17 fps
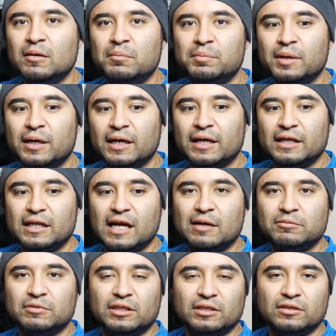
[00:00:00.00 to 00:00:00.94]
But
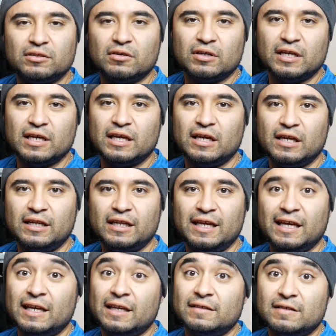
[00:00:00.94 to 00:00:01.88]
I'm gonna go ahead
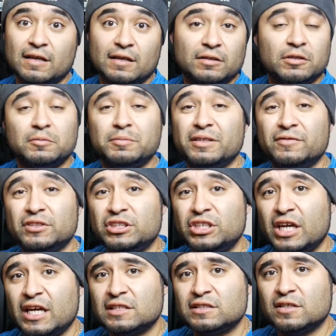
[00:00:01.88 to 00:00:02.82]
and take a little bit of a
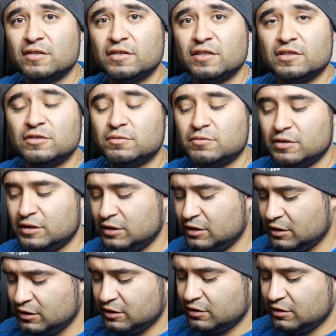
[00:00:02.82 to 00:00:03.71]
chance on this one.